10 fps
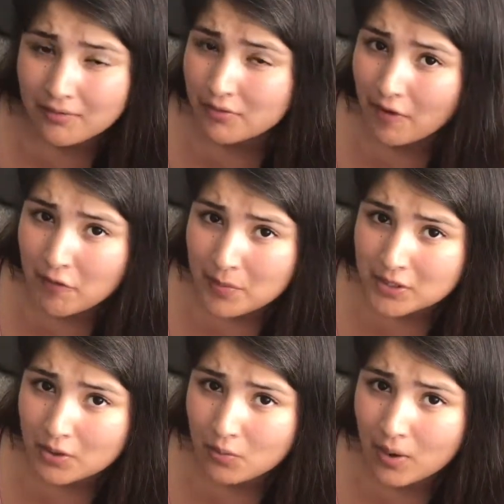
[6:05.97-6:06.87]
If you've ever been
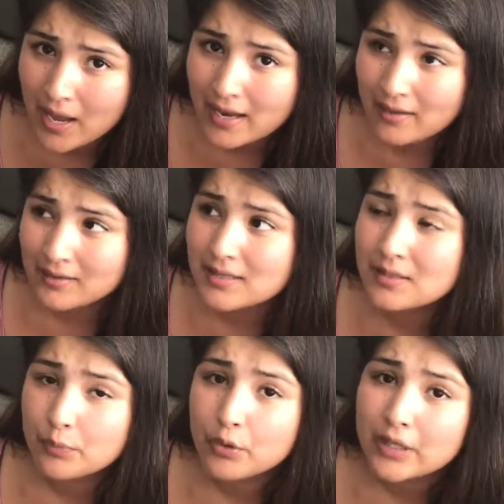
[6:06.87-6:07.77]
to Hawaii, it's a
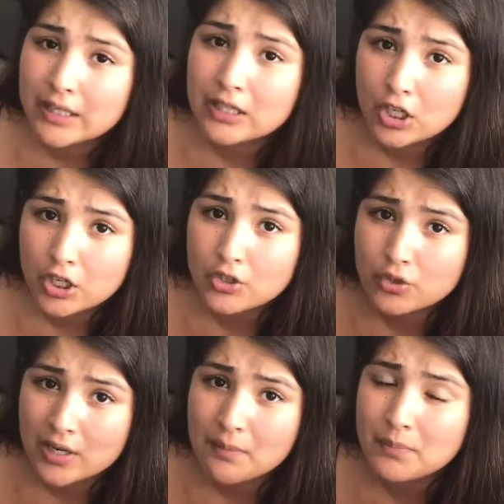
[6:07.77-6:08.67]
pretty long
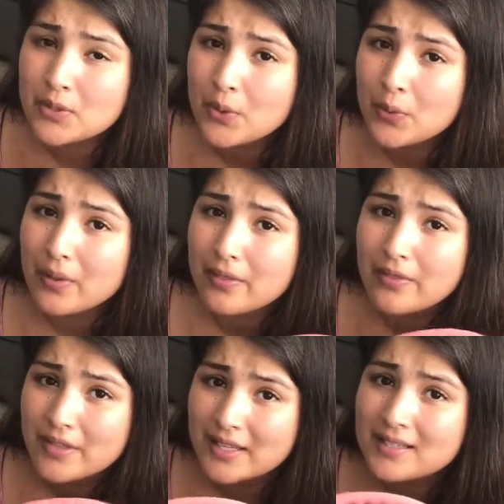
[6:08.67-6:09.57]
trip, so
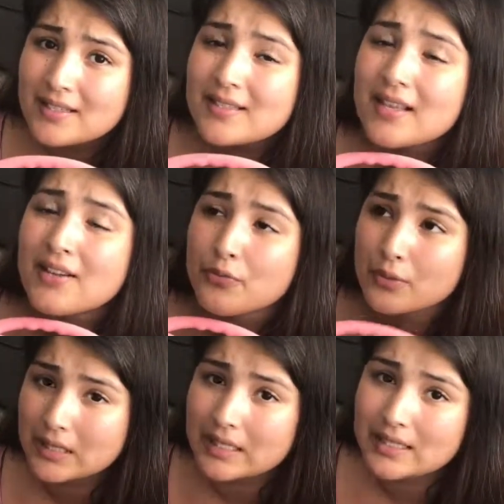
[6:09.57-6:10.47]
this
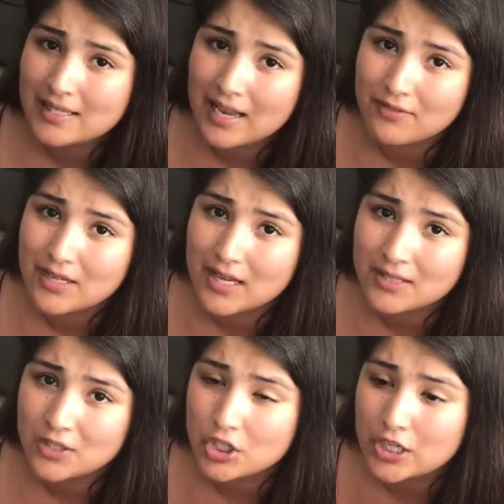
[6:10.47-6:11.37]
really saved
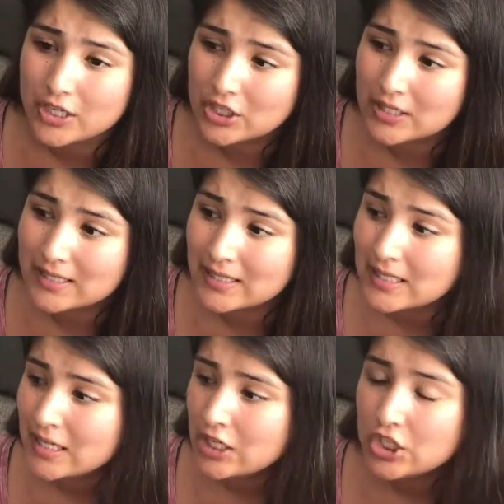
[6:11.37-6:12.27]
us so she can just
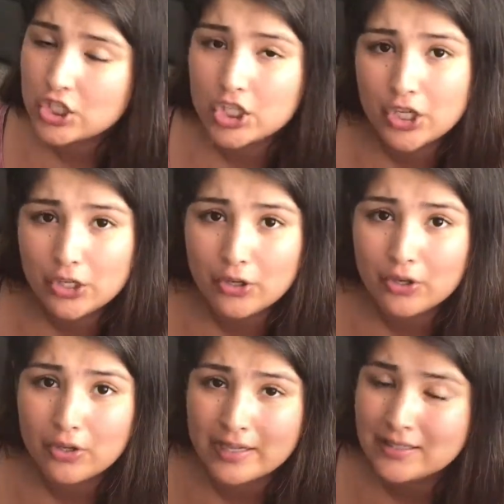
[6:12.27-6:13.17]

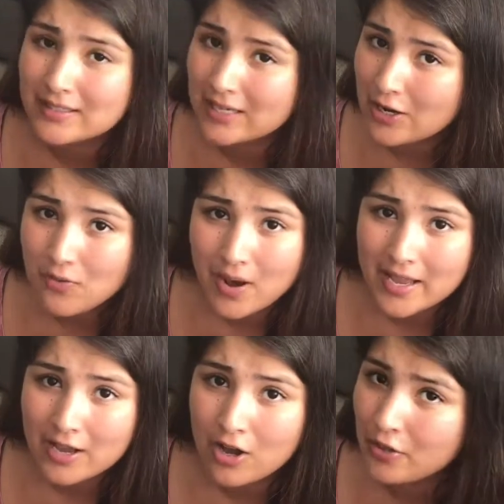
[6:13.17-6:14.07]
chill and stay
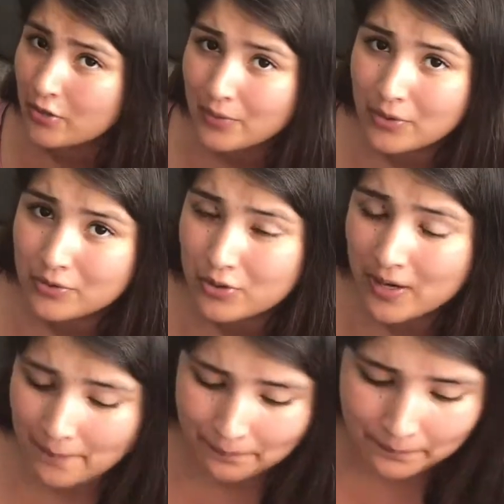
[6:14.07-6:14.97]
quiet on the road trip.